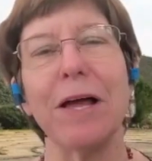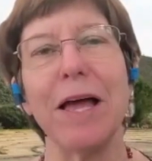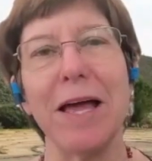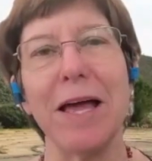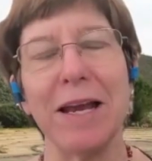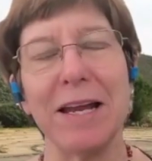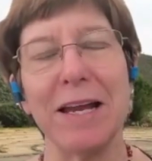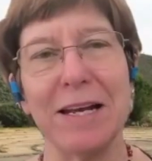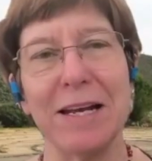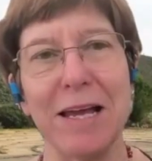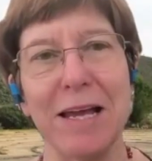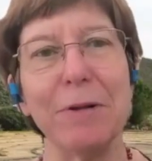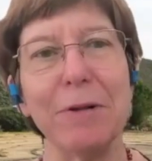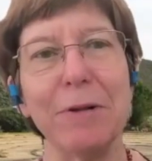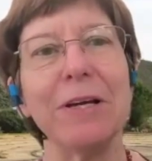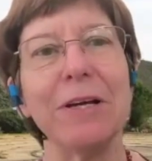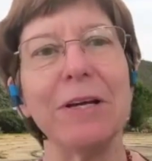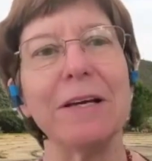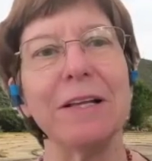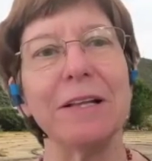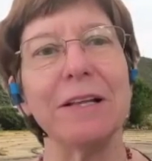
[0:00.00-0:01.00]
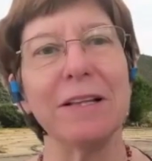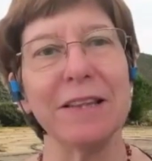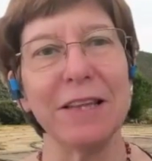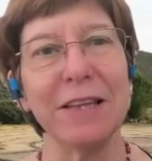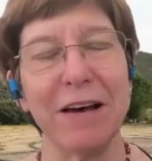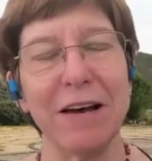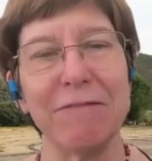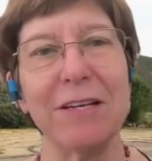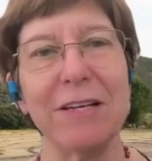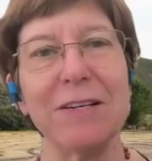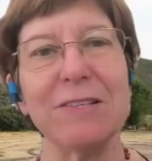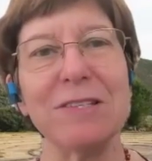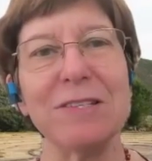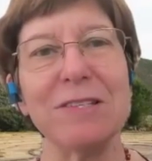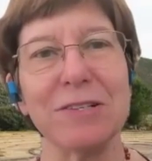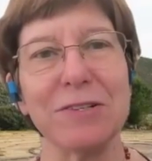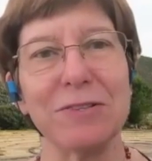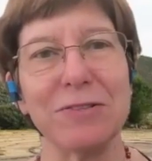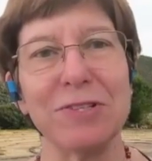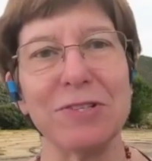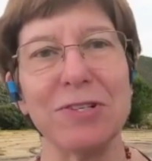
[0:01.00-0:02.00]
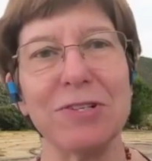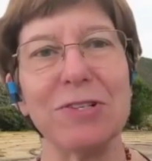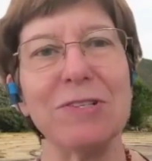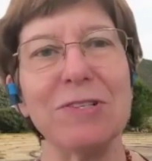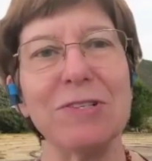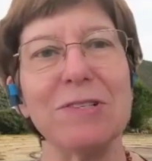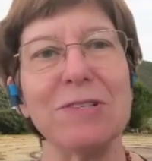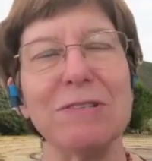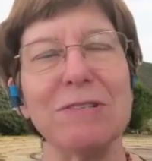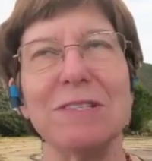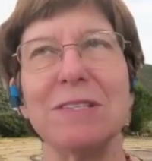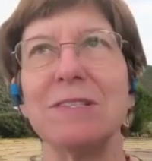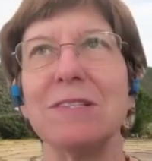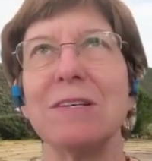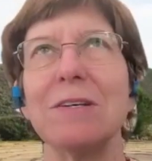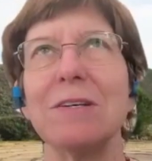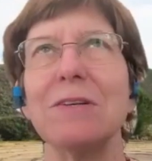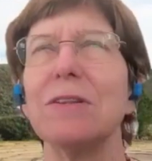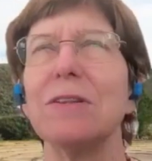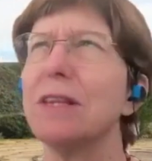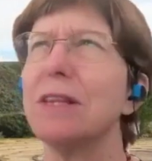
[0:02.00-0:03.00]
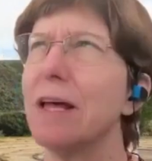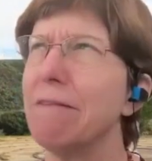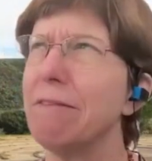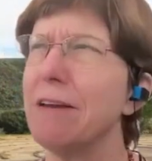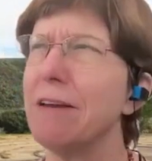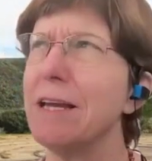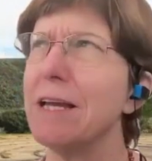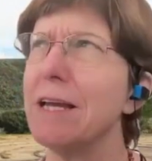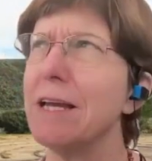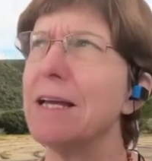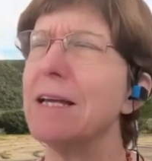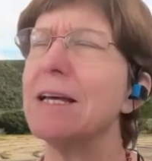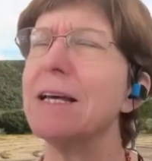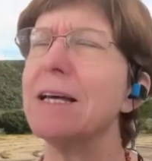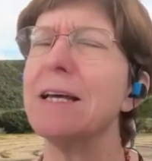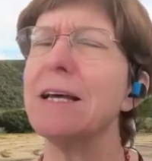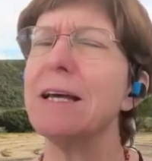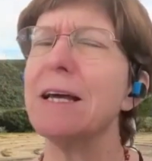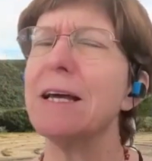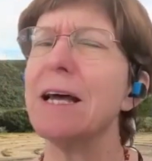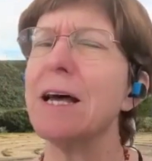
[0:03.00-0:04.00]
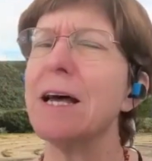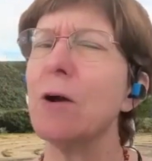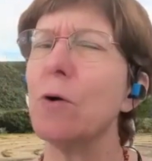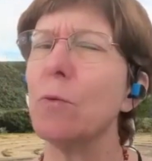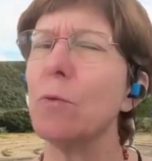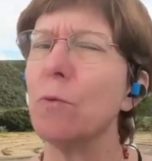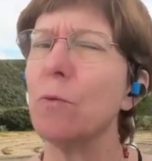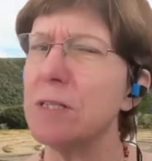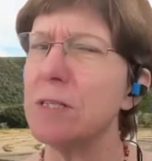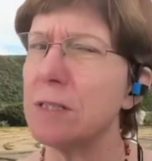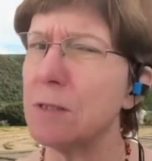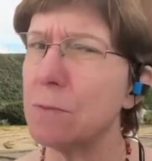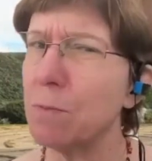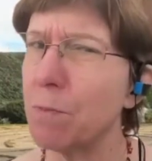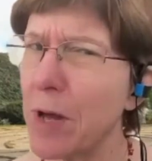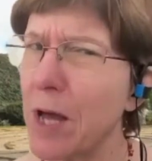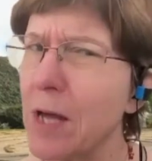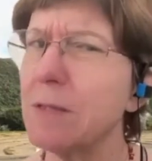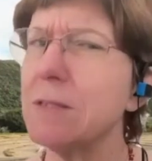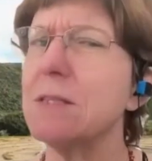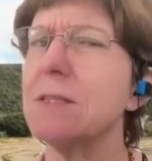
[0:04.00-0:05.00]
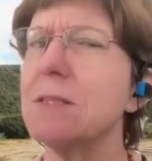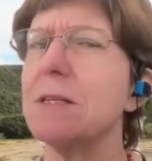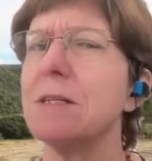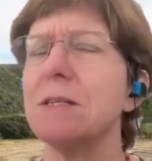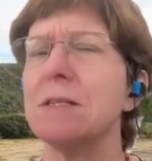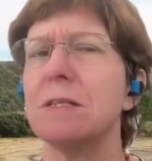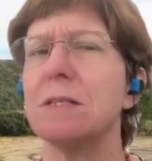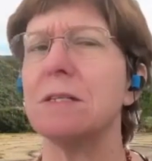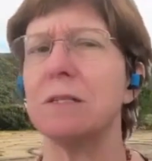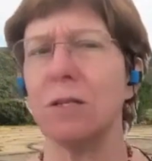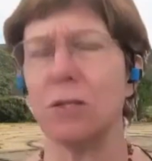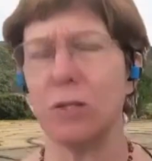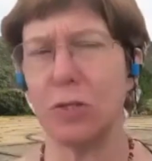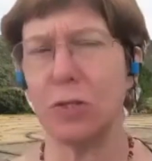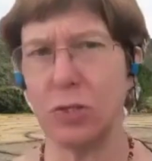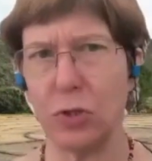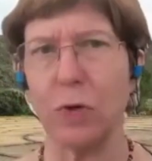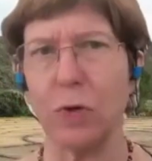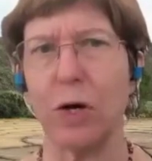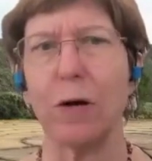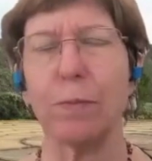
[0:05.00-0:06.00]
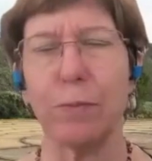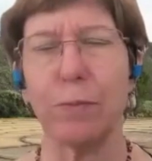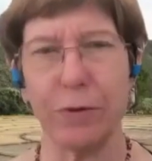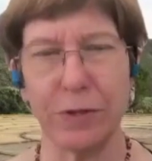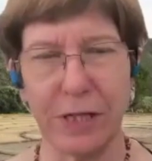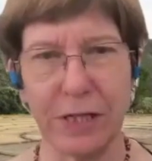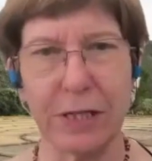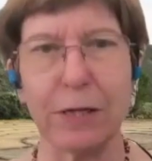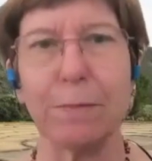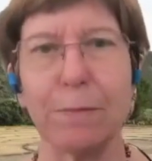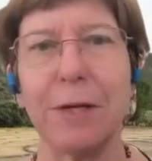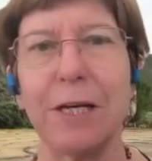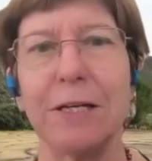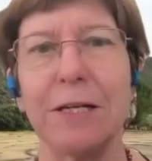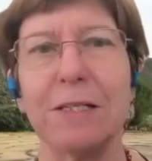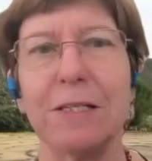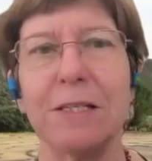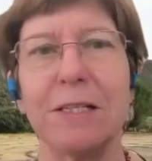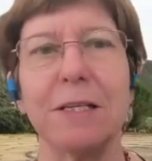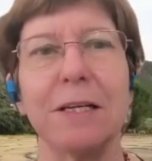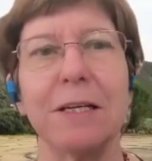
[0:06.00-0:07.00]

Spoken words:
enabling loving solutions, loving responses to our predicament,